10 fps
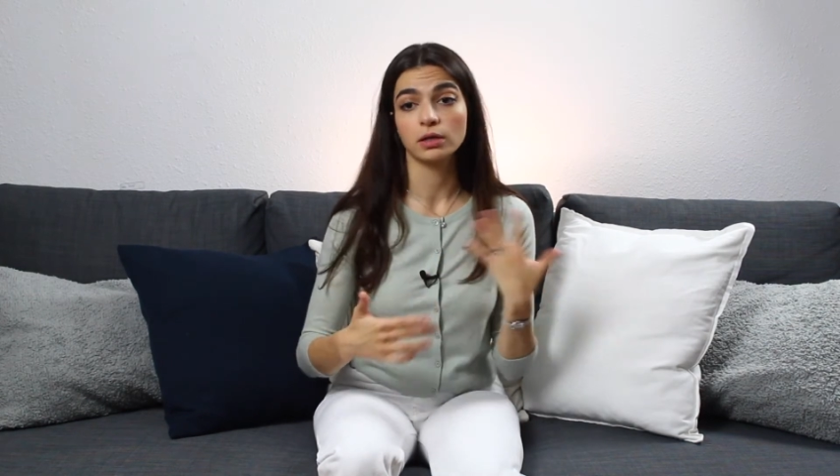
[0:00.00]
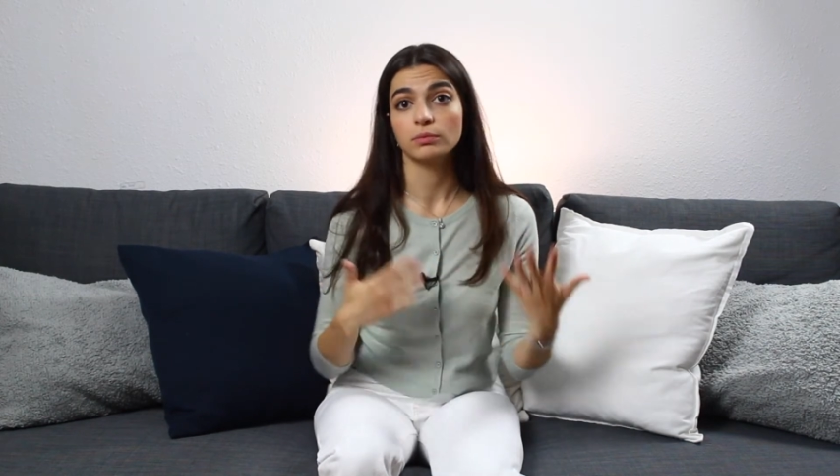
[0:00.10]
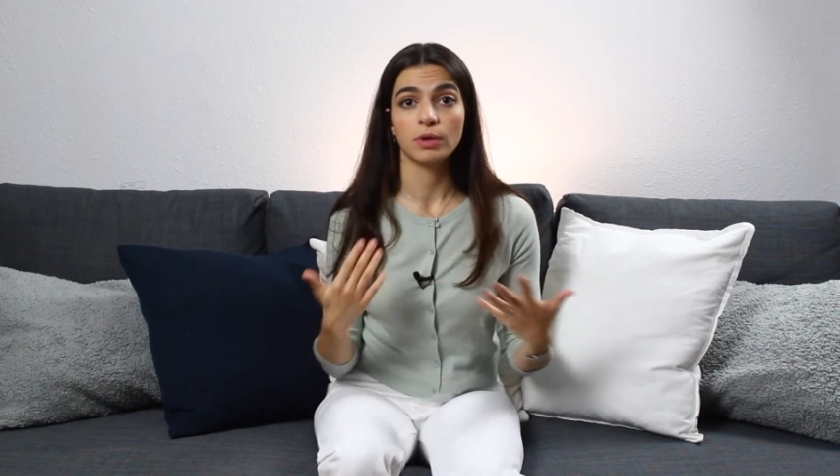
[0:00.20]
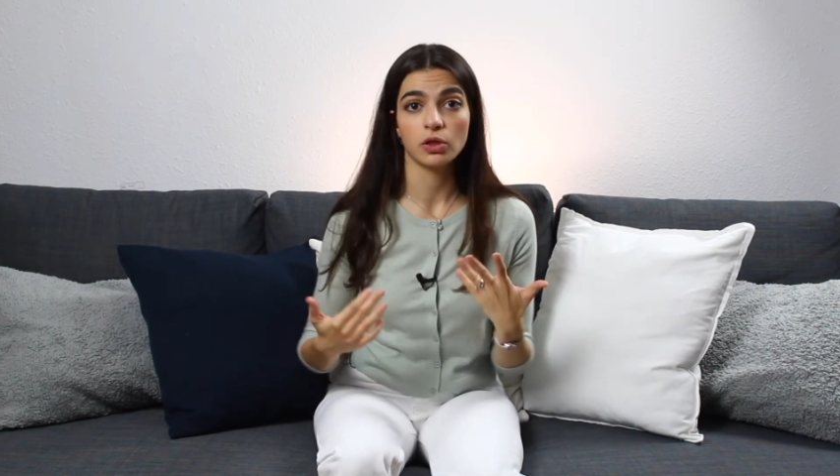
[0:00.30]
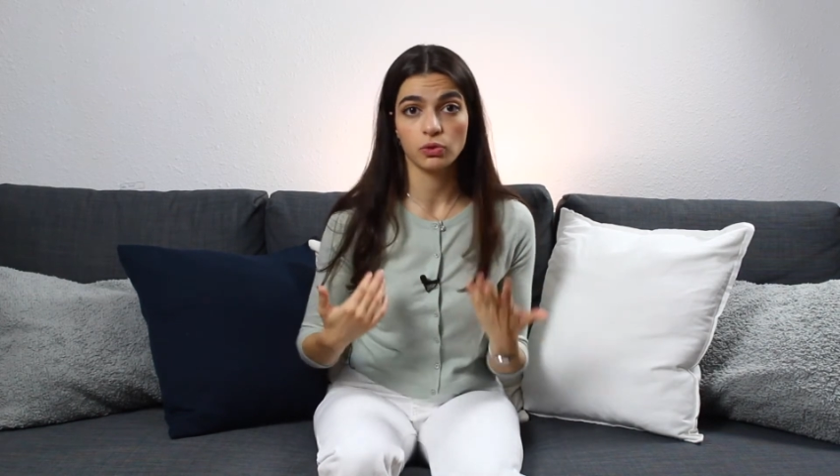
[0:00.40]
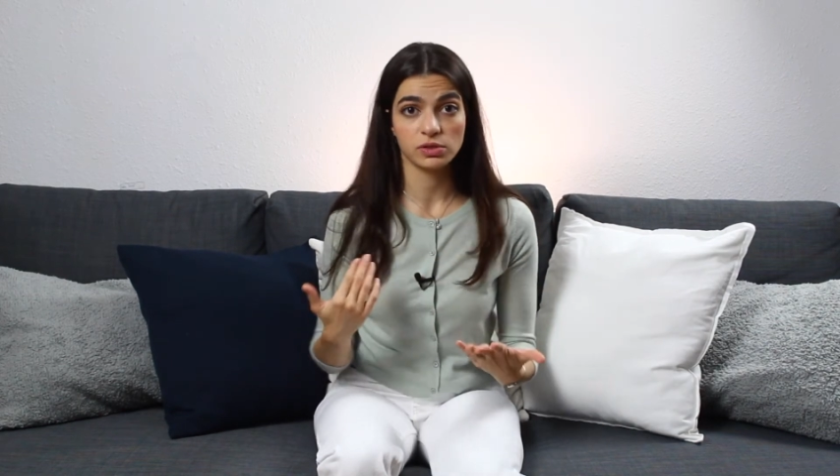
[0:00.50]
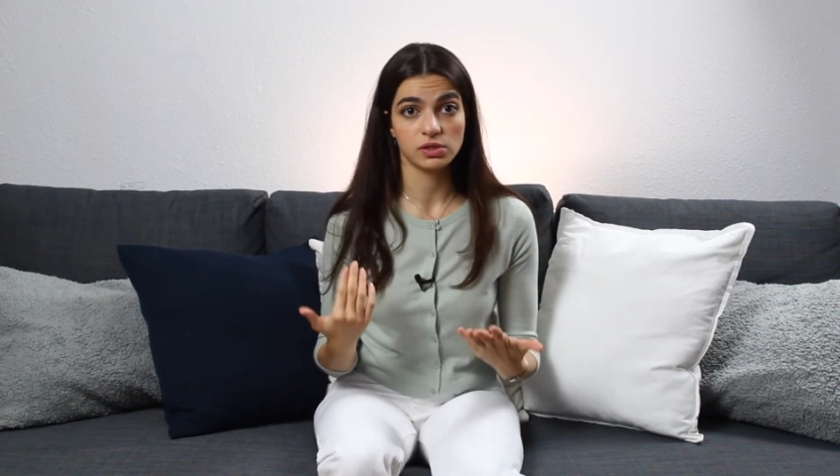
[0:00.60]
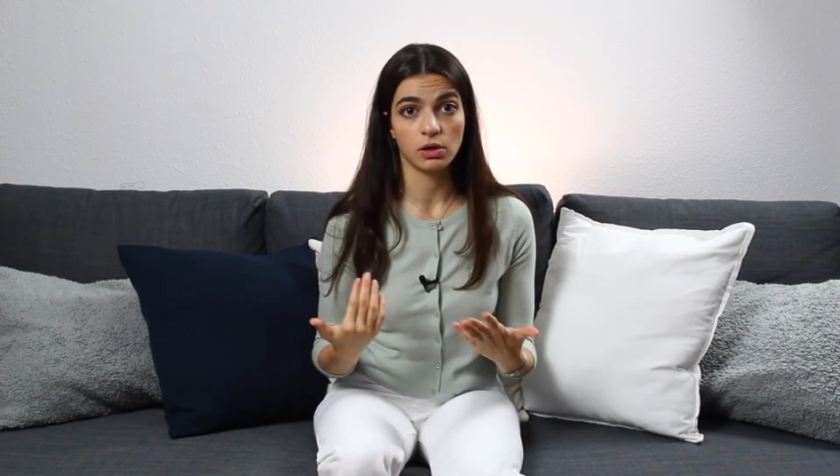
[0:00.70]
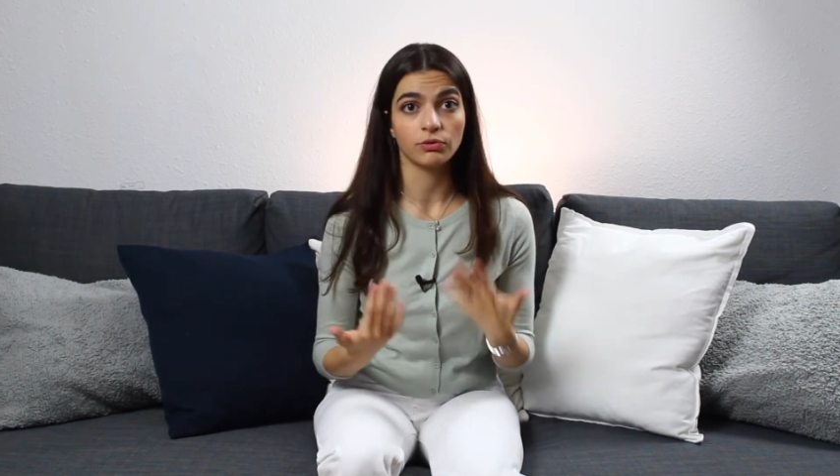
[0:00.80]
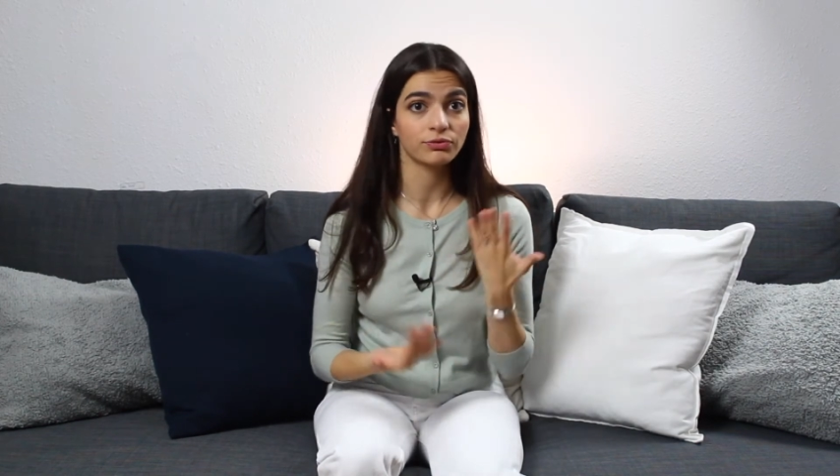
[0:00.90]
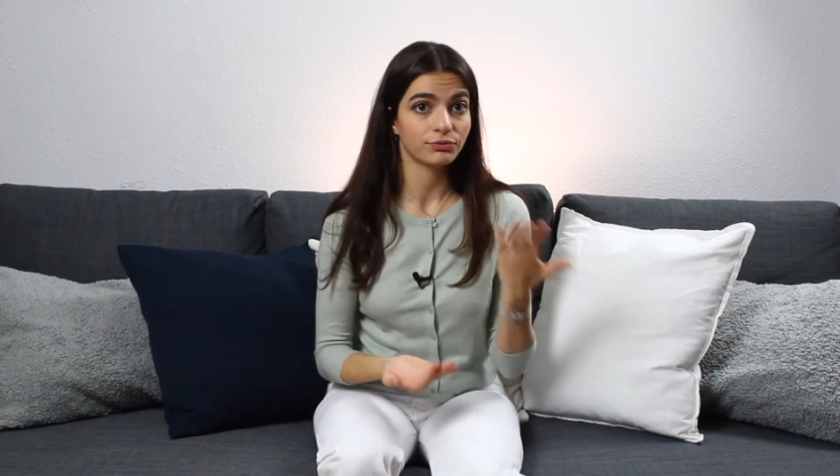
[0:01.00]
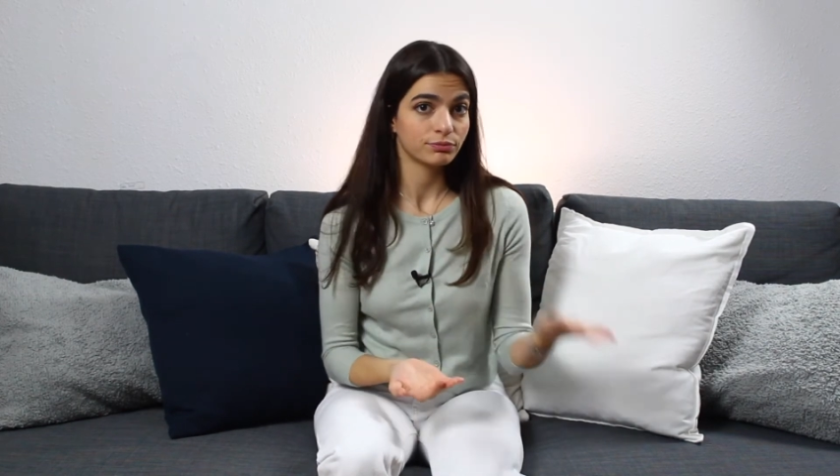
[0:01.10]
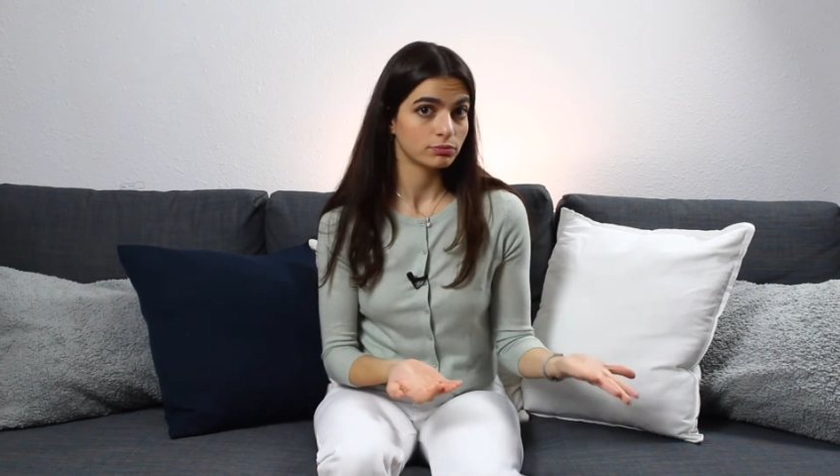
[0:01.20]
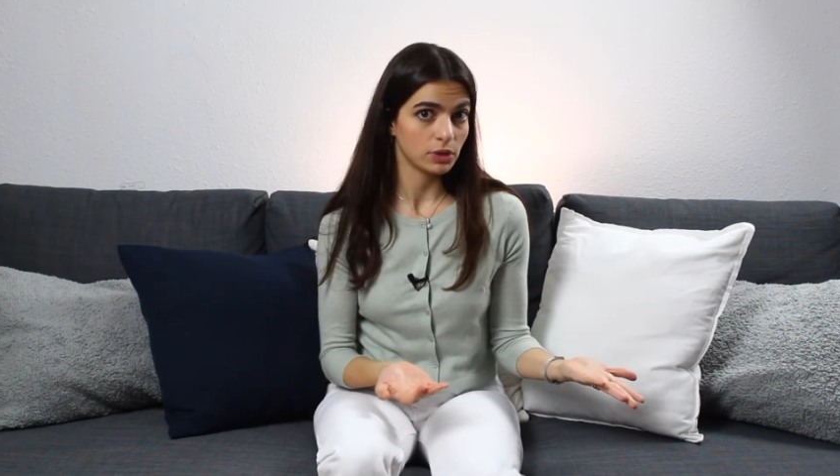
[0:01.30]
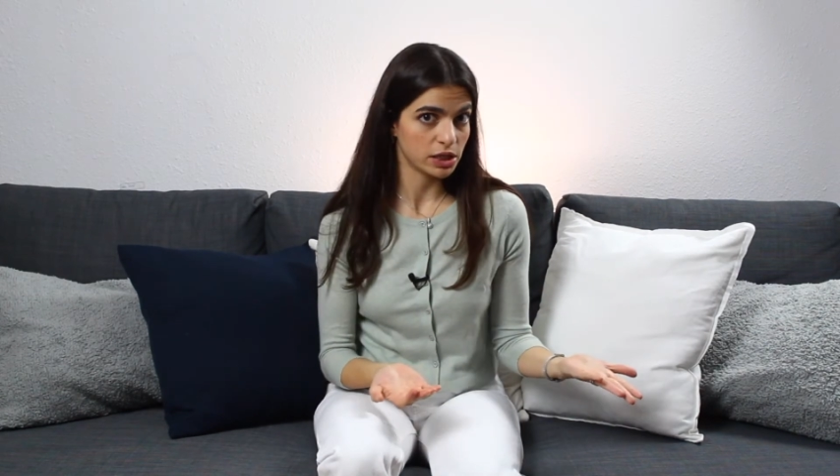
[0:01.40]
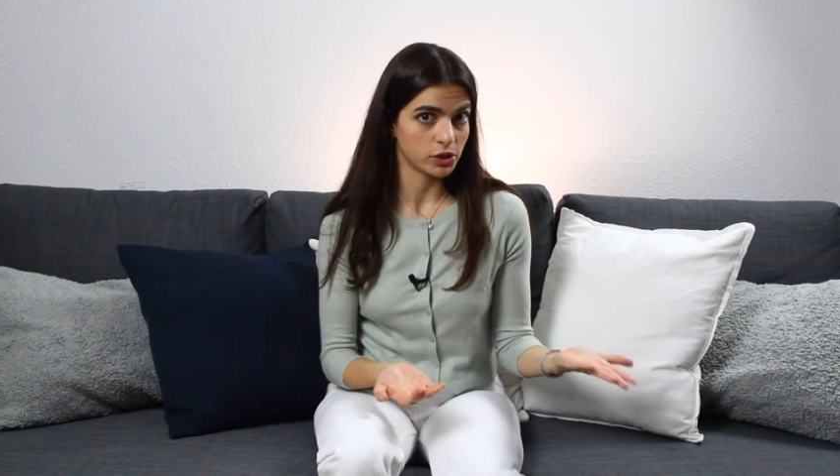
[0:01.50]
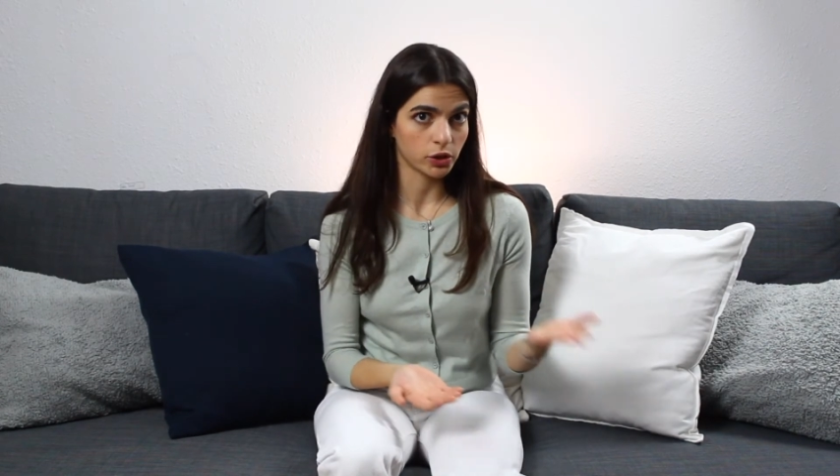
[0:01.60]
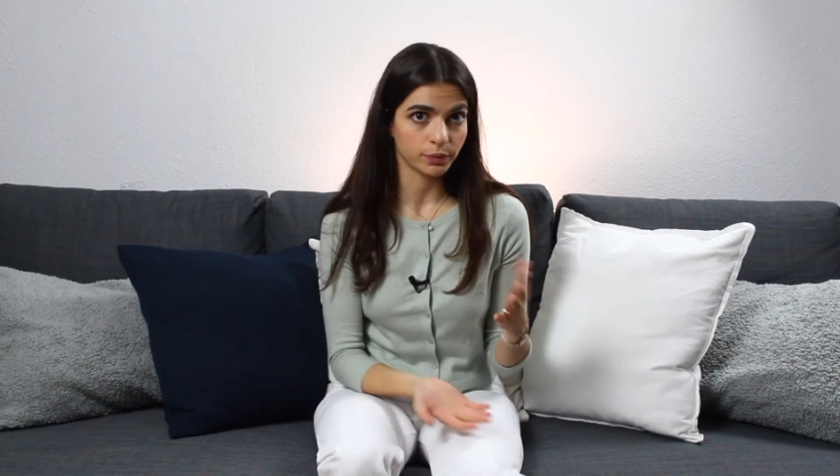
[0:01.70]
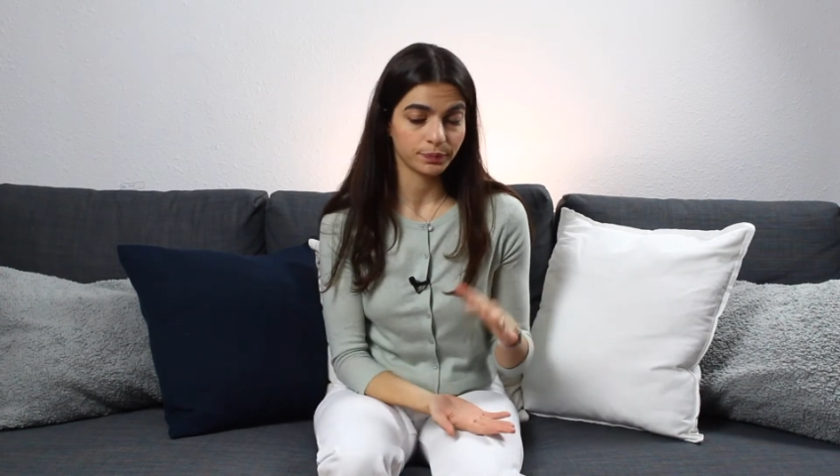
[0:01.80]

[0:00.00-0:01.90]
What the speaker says: make those stuff easier.